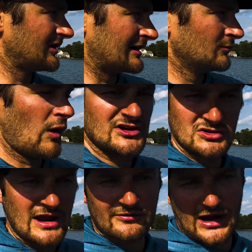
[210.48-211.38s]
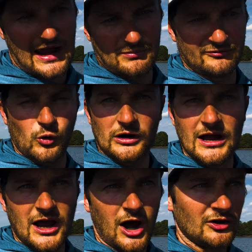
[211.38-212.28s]
and in ways you never had before.
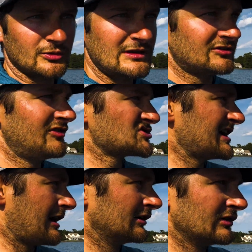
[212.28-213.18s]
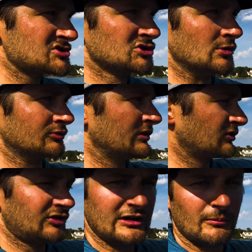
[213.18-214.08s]
Some of these fish get out here in these groups. When you're
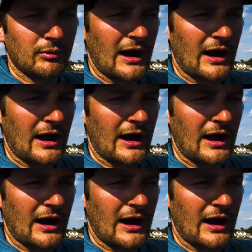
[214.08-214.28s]
seeing them